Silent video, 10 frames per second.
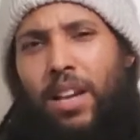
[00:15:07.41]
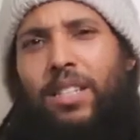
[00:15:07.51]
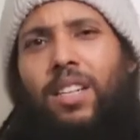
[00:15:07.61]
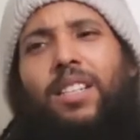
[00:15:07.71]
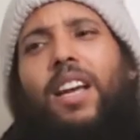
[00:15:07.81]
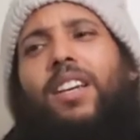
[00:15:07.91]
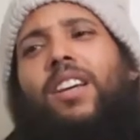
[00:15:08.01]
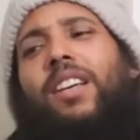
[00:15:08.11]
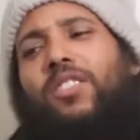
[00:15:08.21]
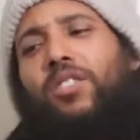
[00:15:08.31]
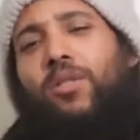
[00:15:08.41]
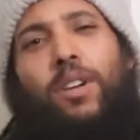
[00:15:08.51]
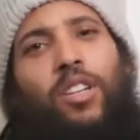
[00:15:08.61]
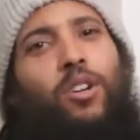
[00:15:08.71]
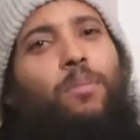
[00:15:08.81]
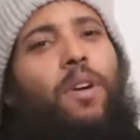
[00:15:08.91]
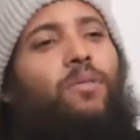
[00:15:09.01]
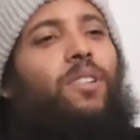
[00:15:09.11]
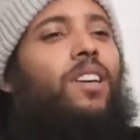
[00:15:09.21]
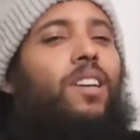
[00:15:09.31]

He said it's like you're insulting your mother